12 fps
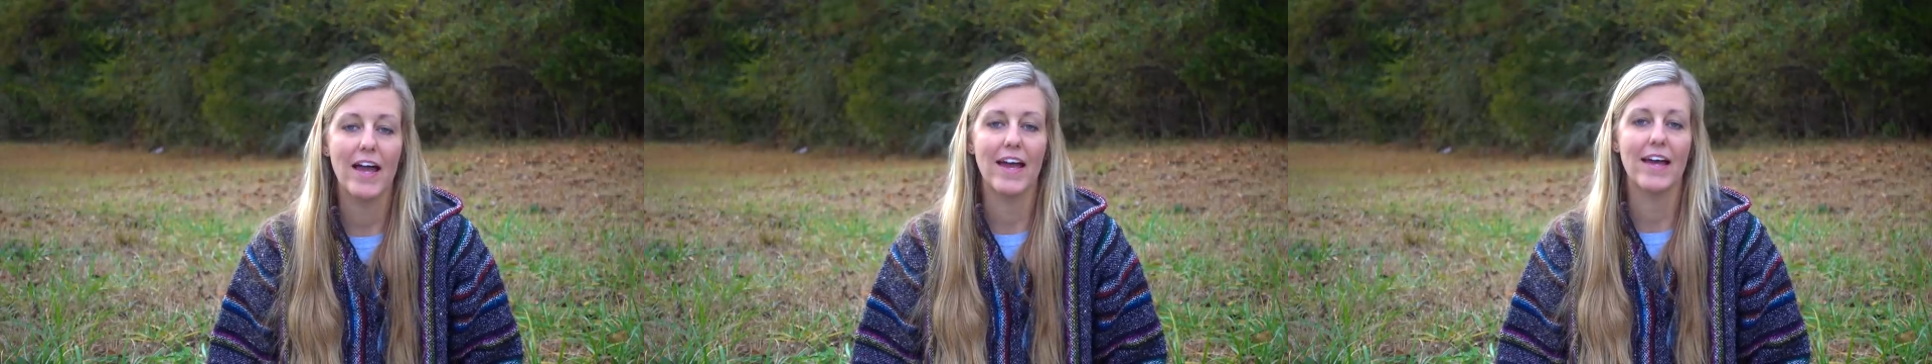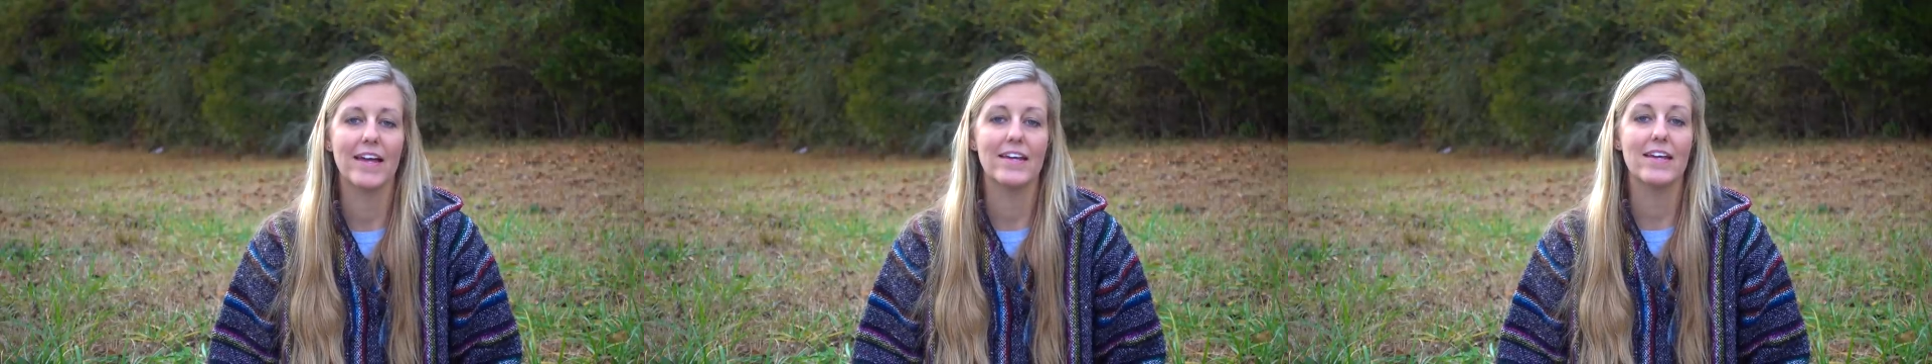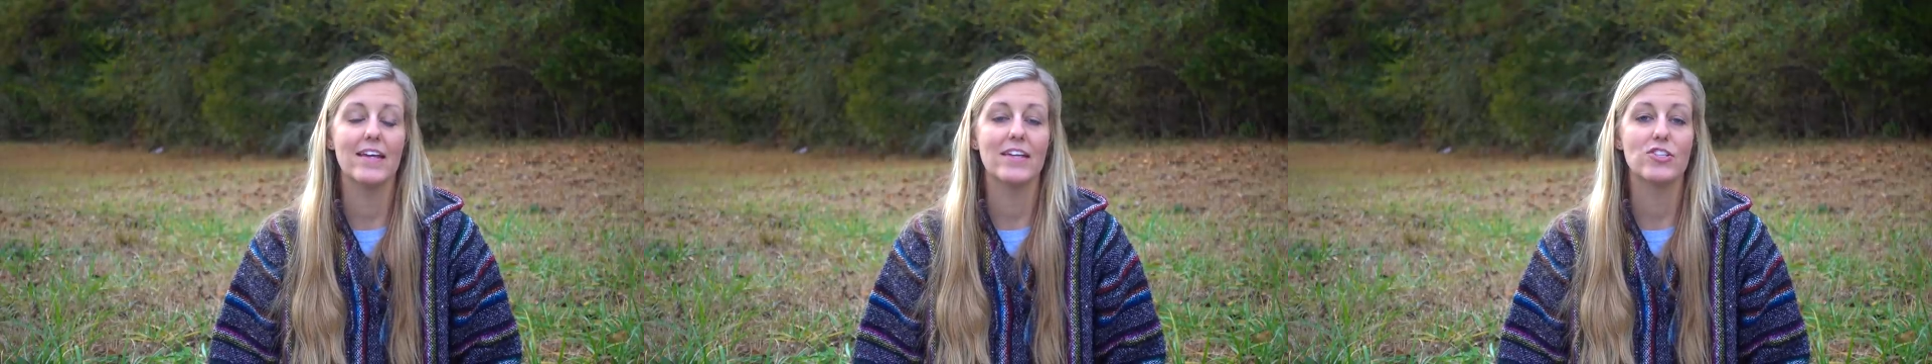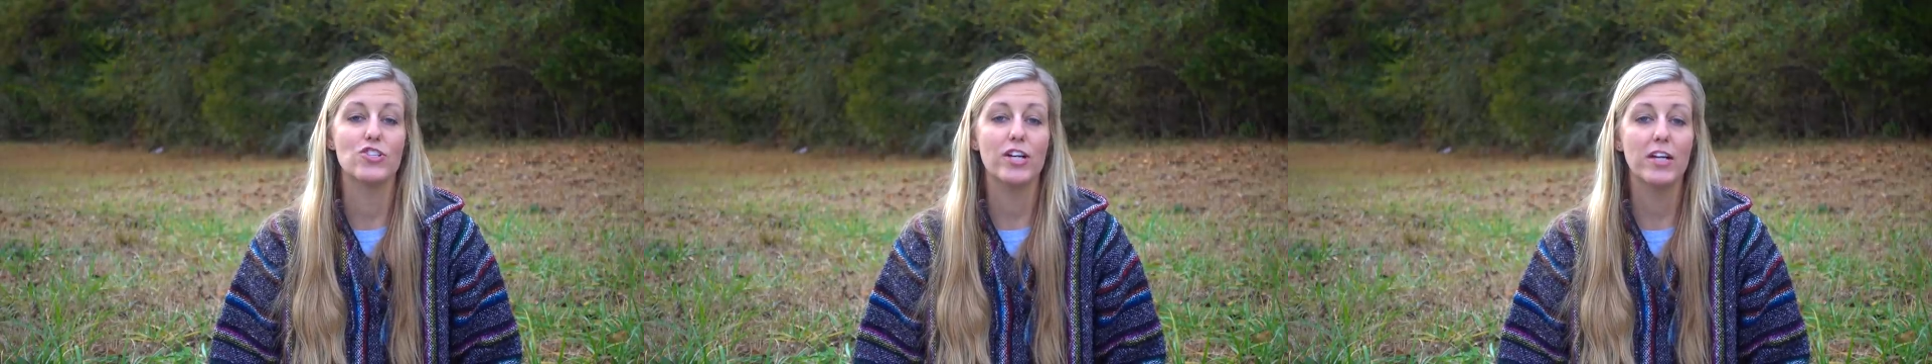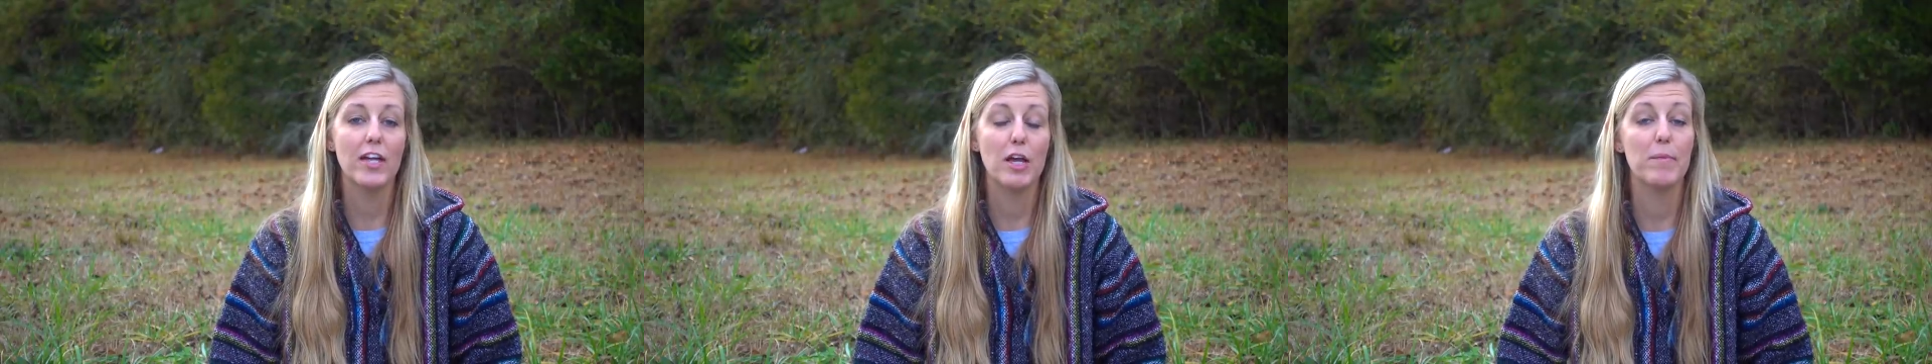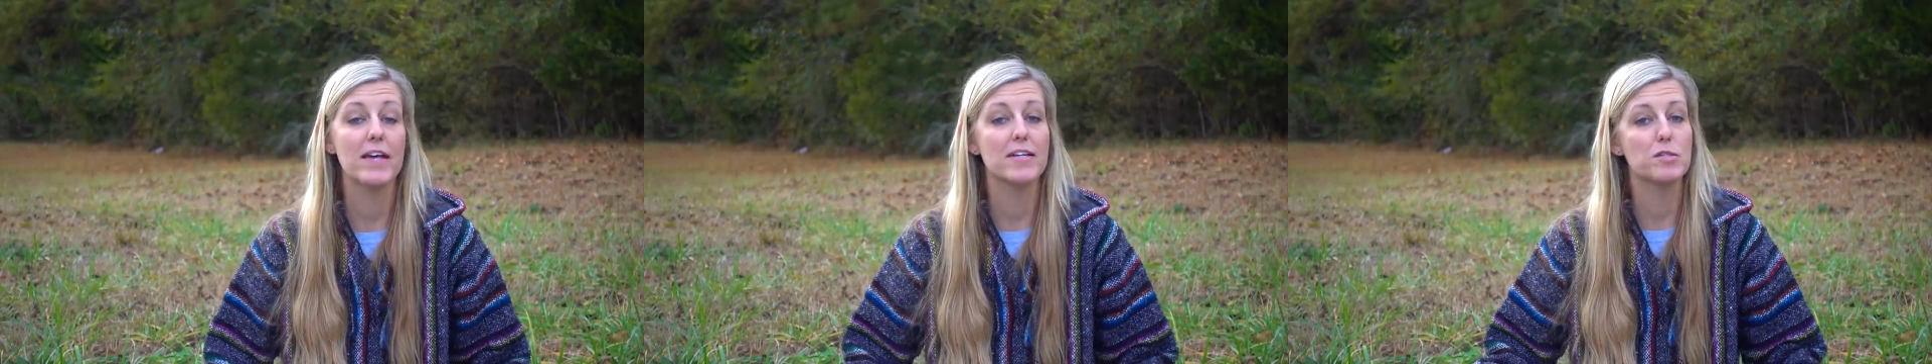and his trail
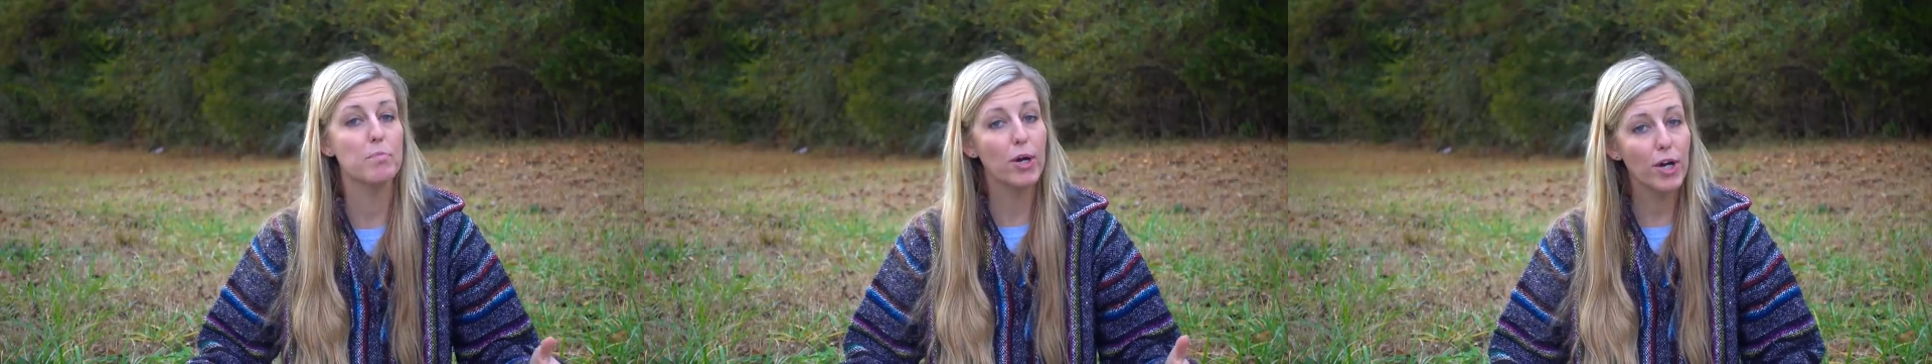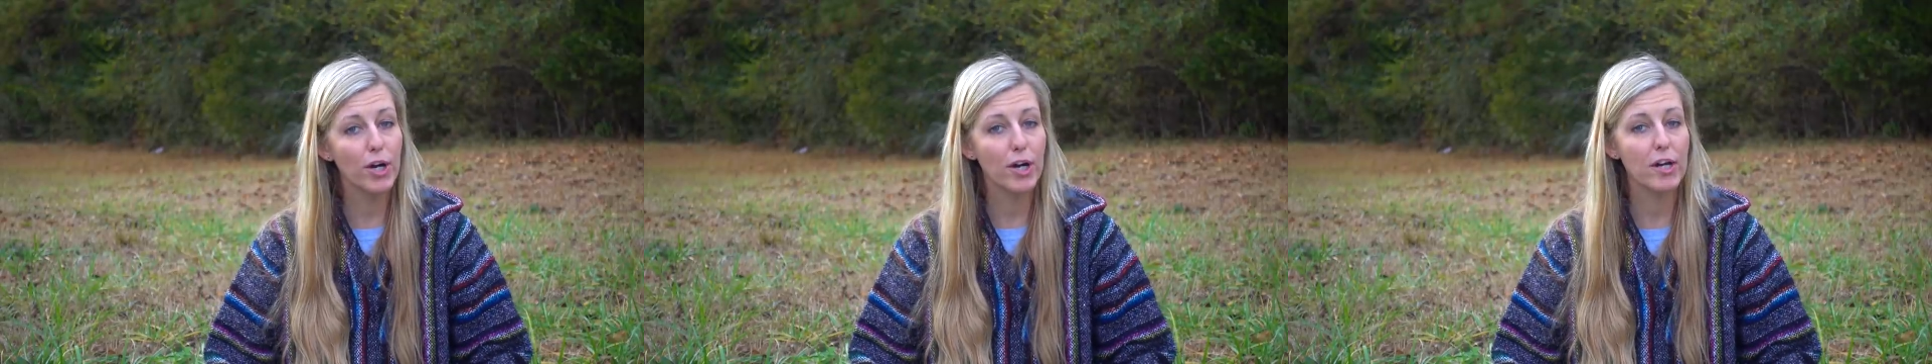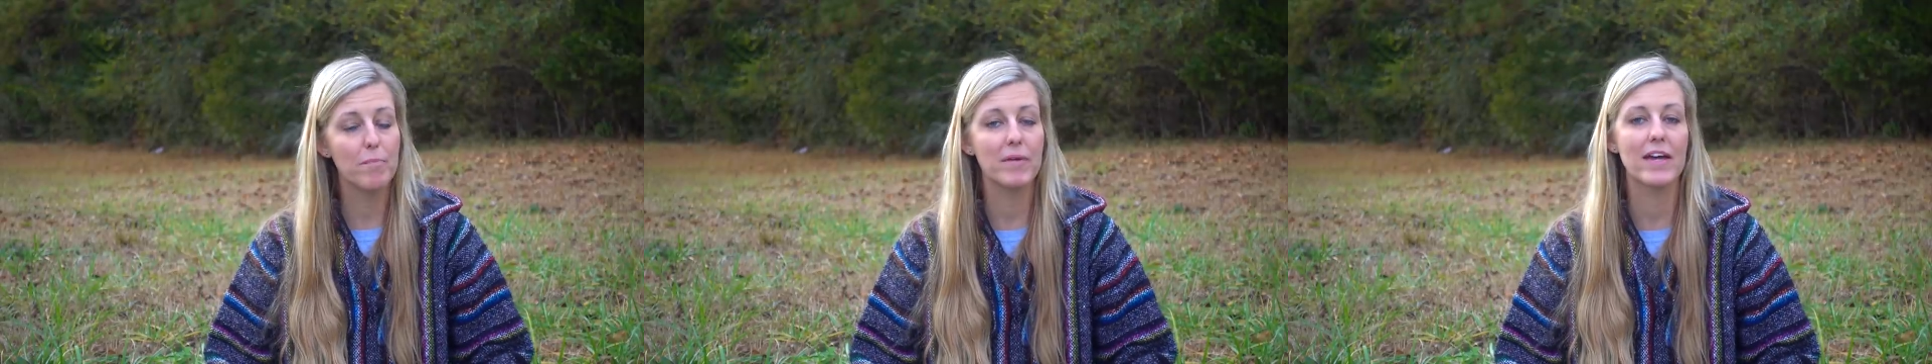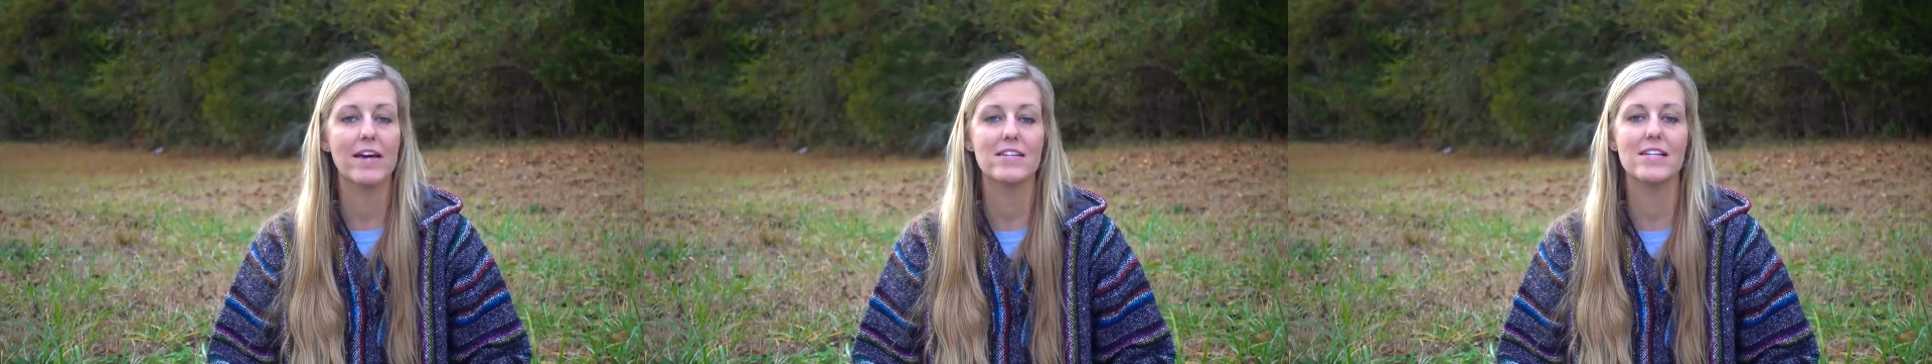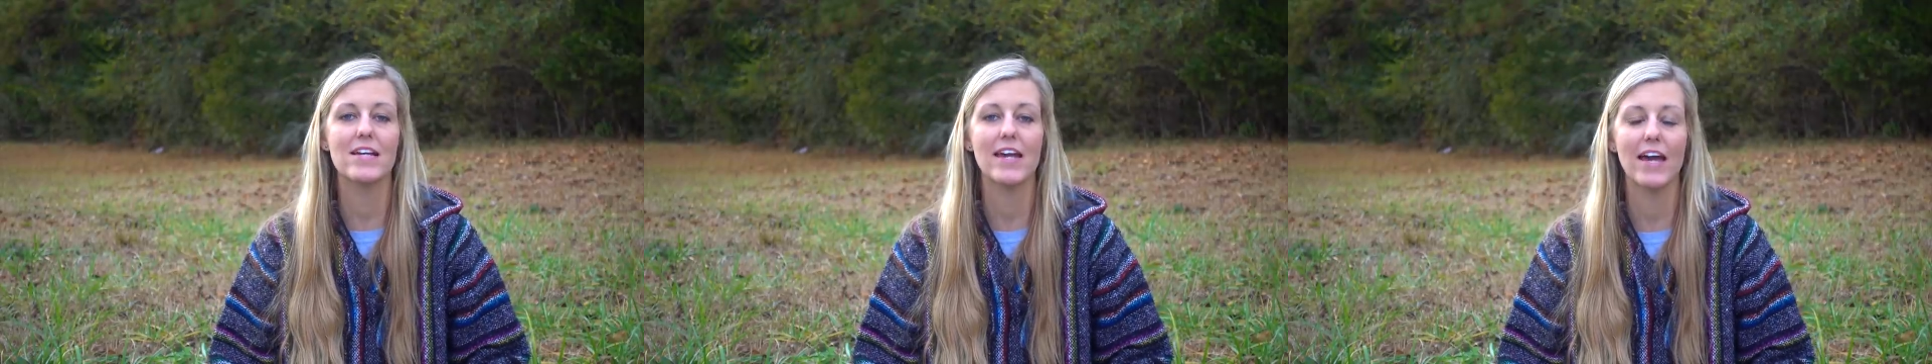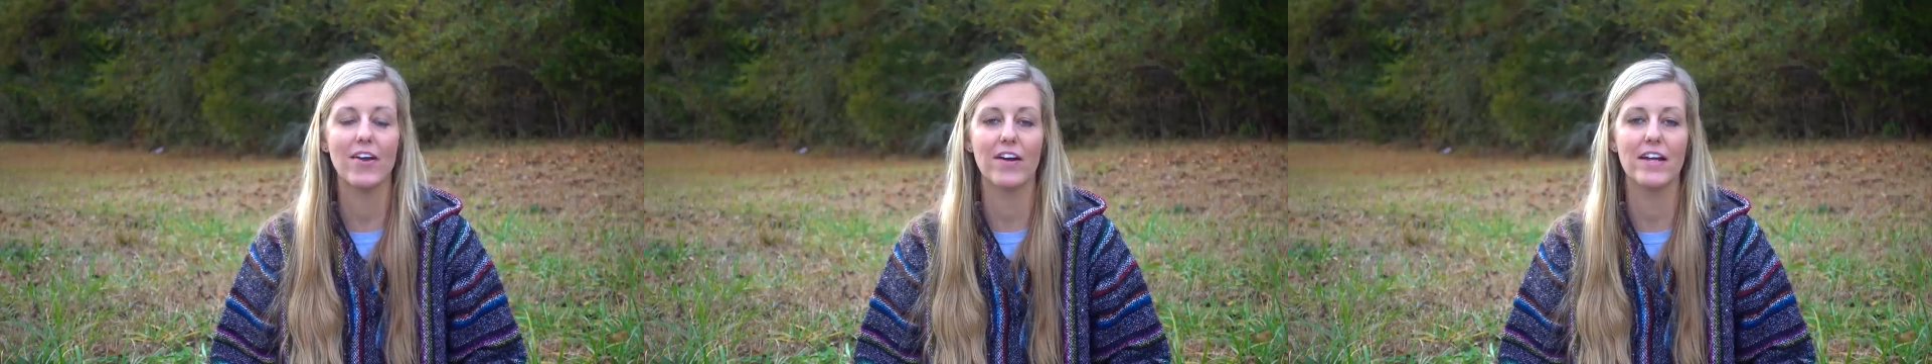name is Perk because he
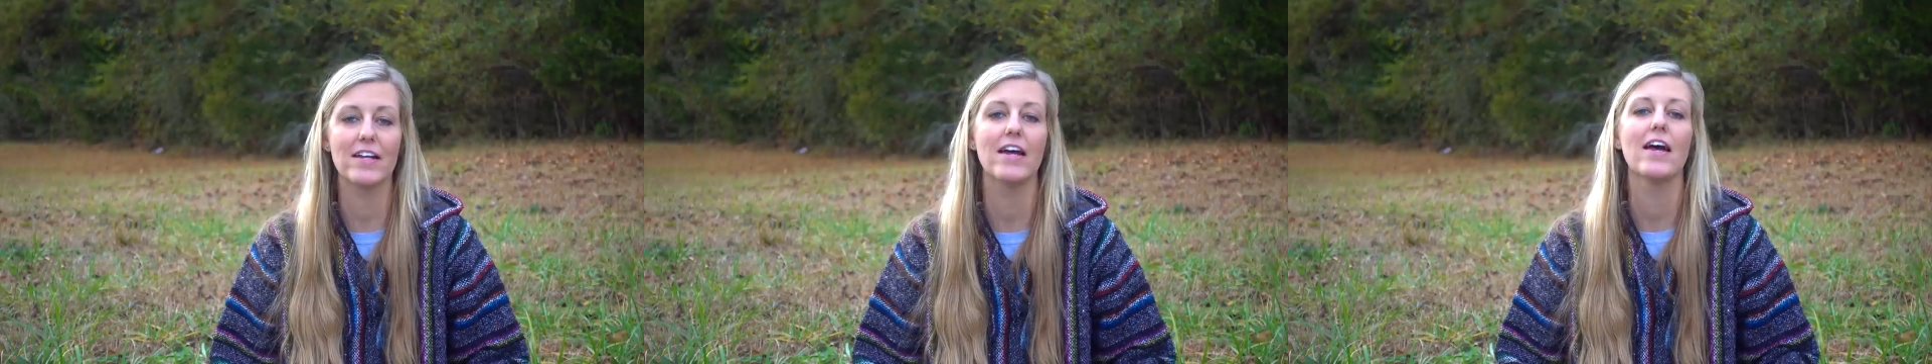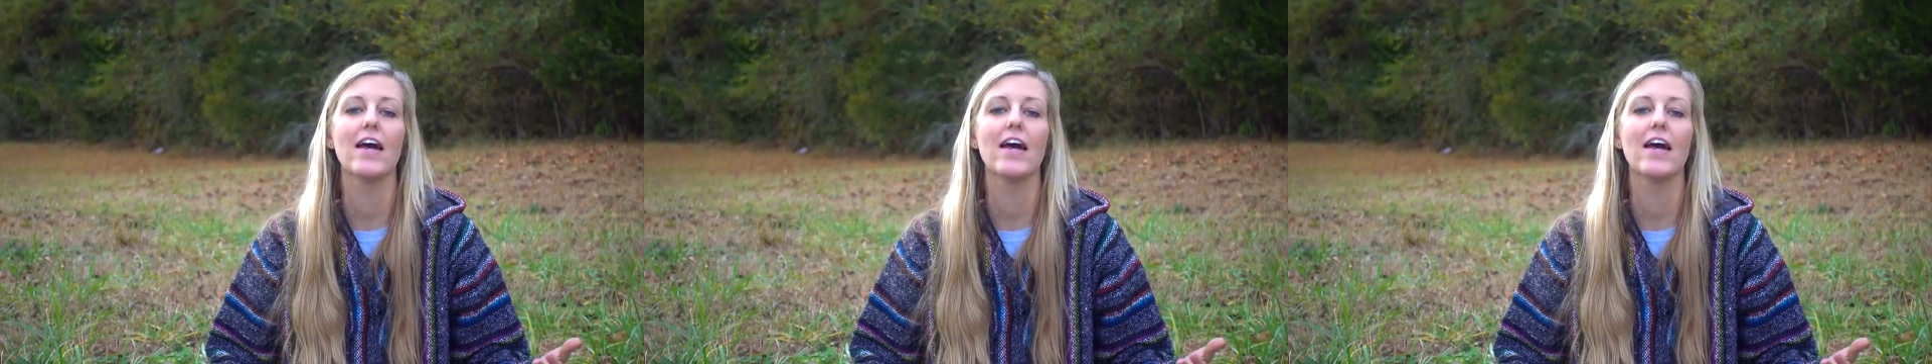carried